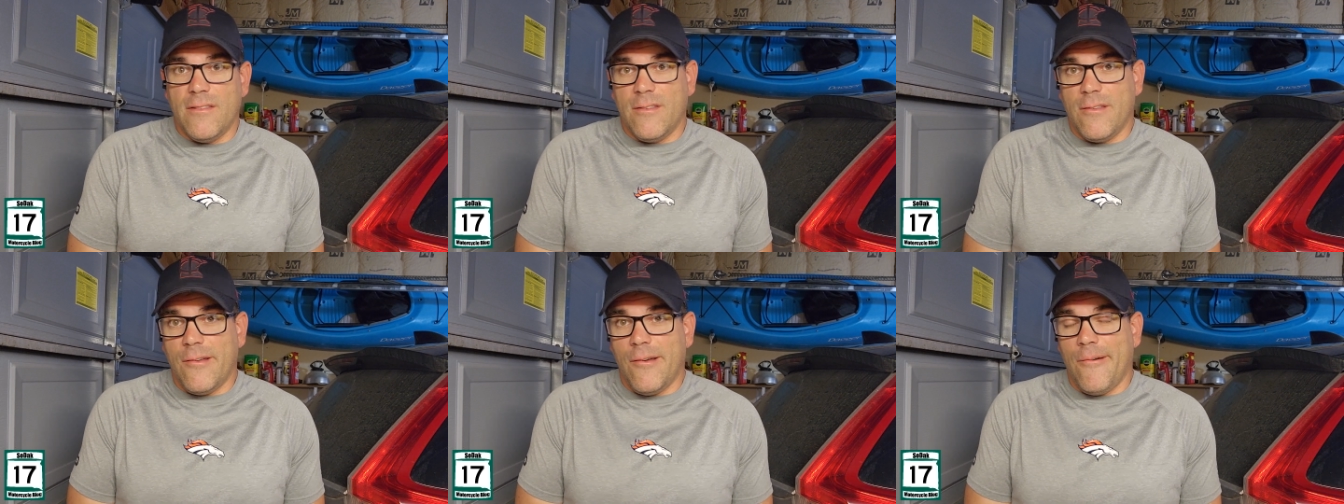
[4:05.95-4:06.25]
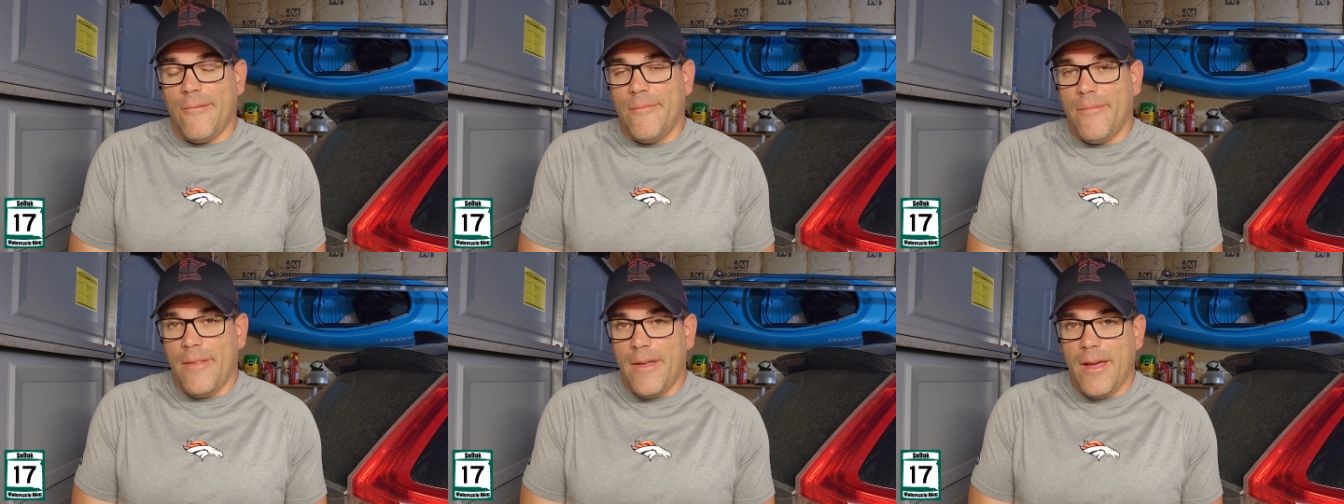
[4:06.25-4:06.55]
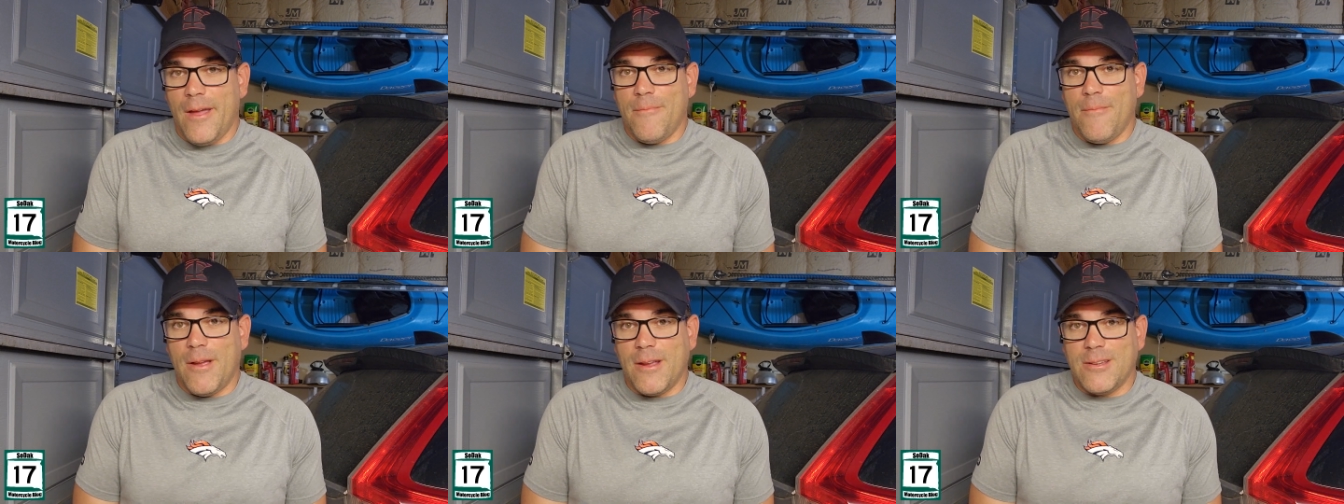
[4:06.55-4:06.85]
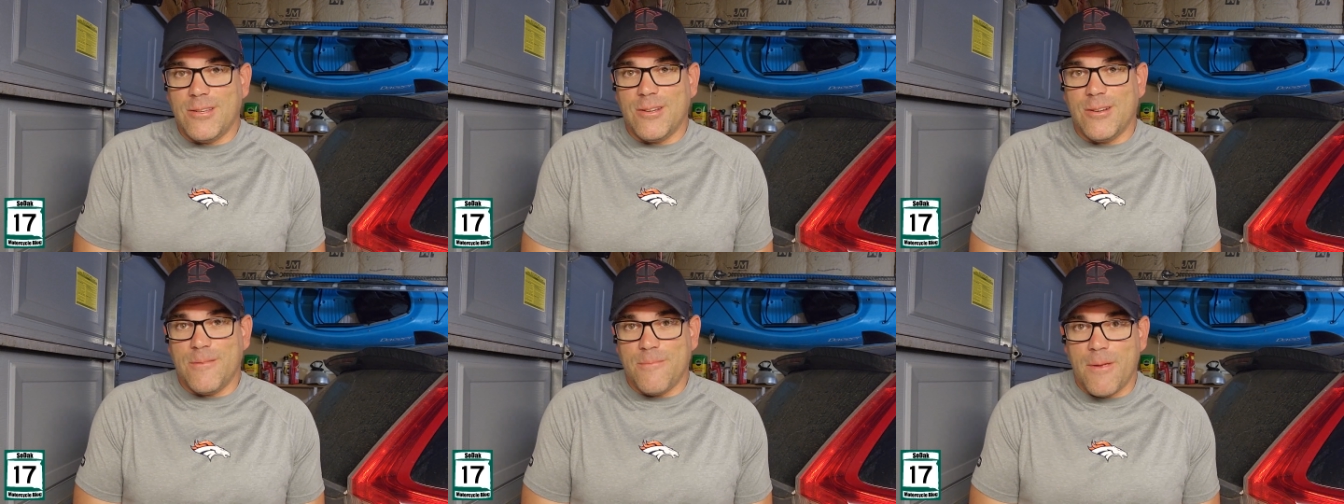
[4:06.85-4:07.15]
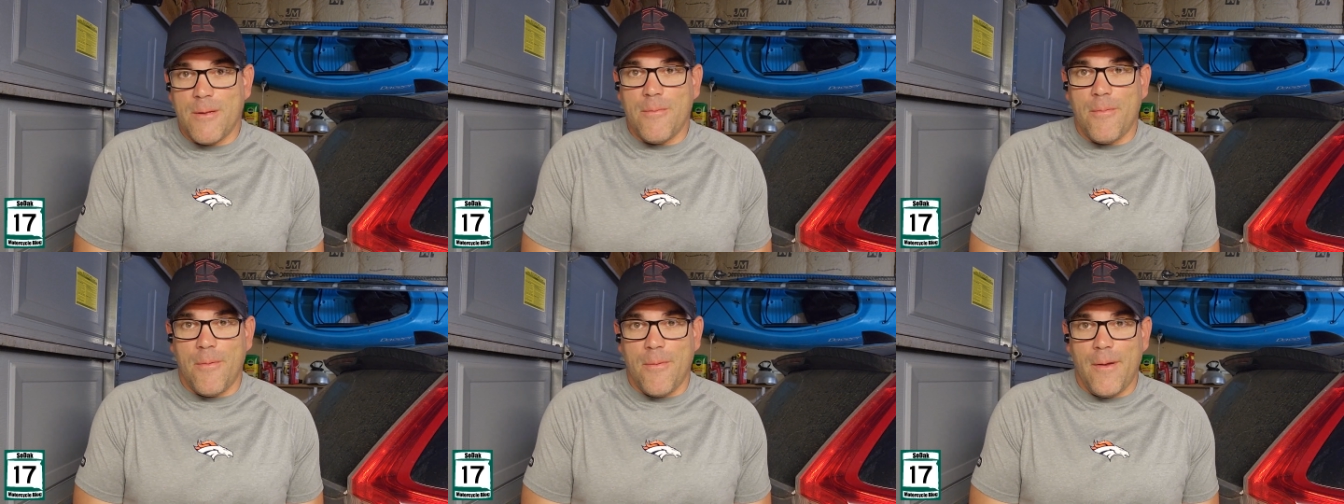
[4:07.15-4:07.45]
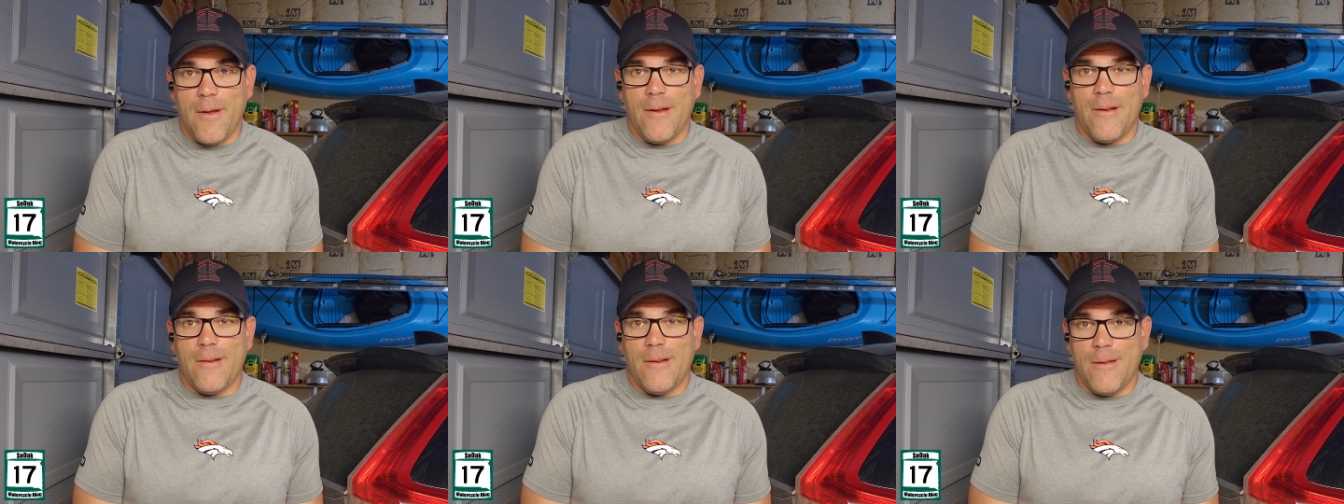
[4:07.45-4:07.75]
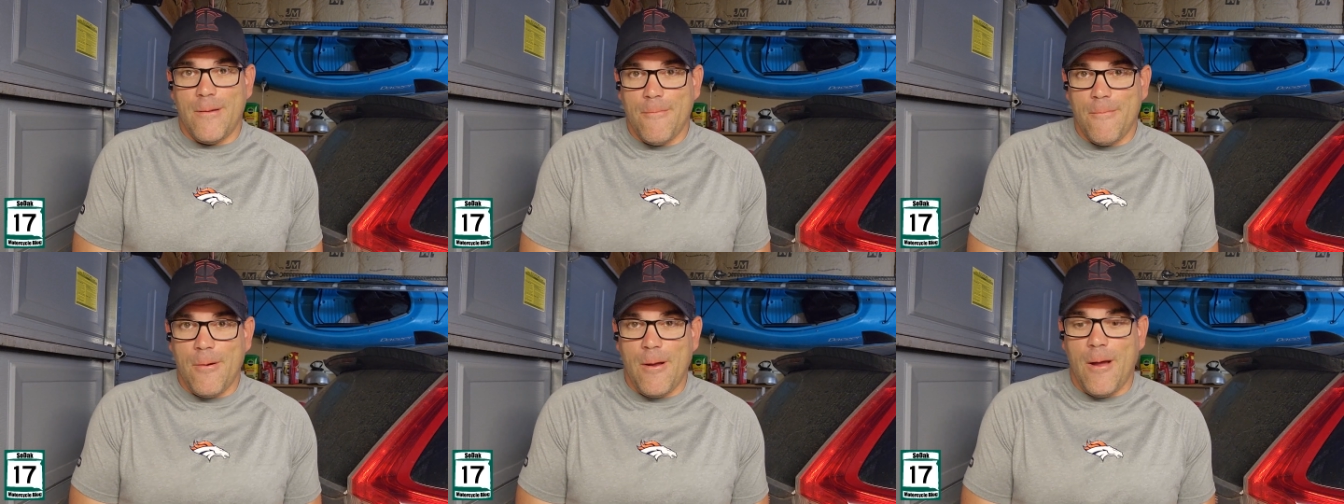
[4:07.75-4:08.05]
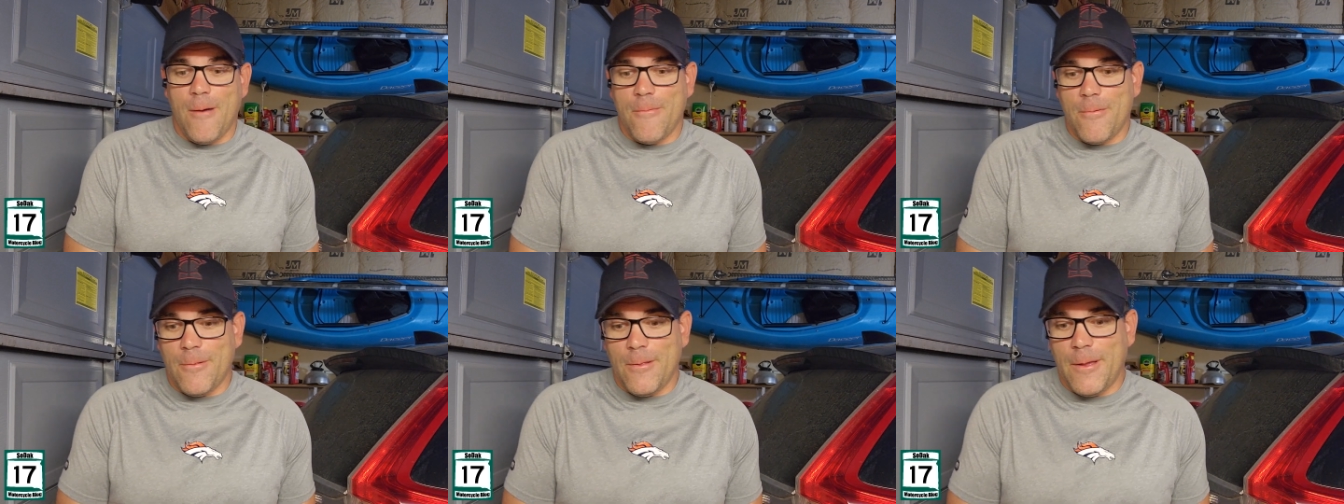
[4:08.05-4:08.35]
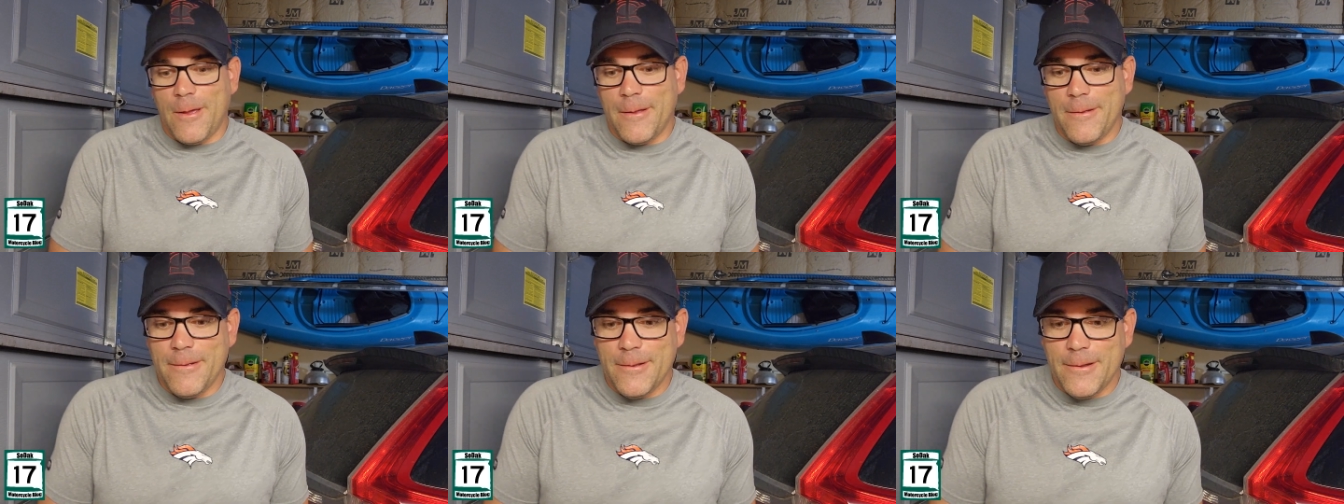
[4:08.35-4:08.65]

So I'd make sure you be prepared properly.